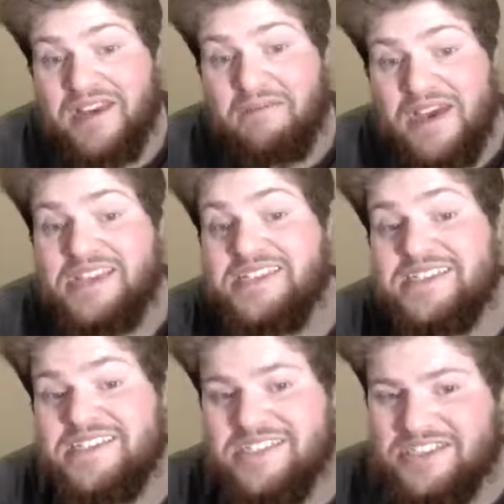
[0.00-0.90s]
Like I bet
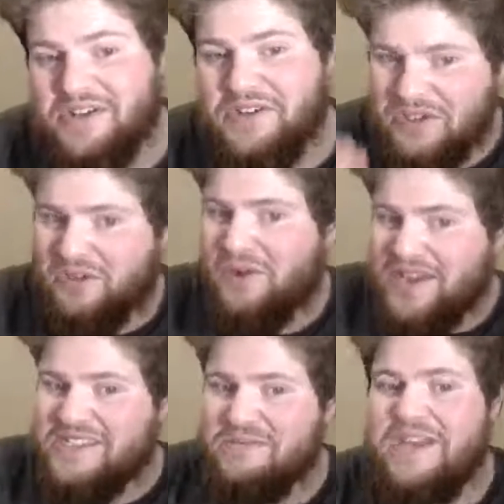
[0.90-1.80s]
he's because he'll
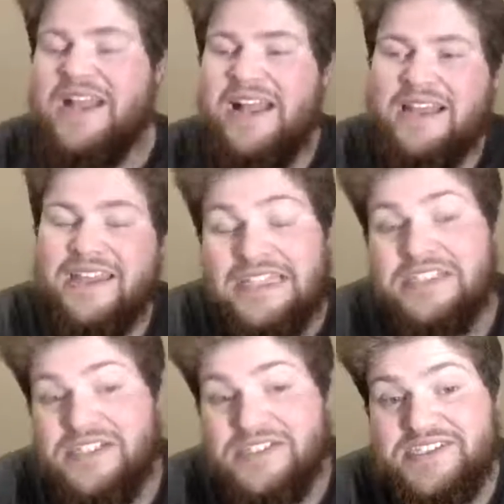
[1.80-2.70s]
grow into be like
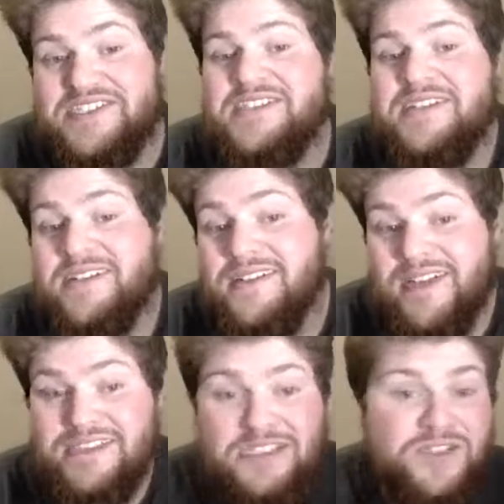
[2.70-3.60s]
that's a
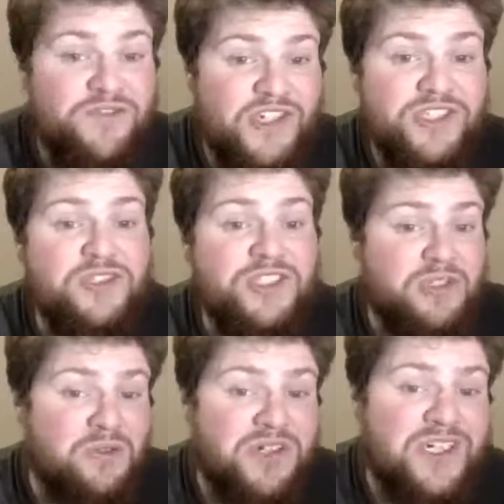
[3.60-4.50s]
good visual
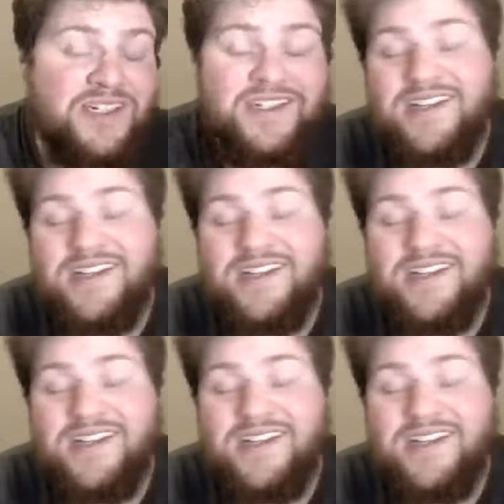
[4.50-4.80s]
joke.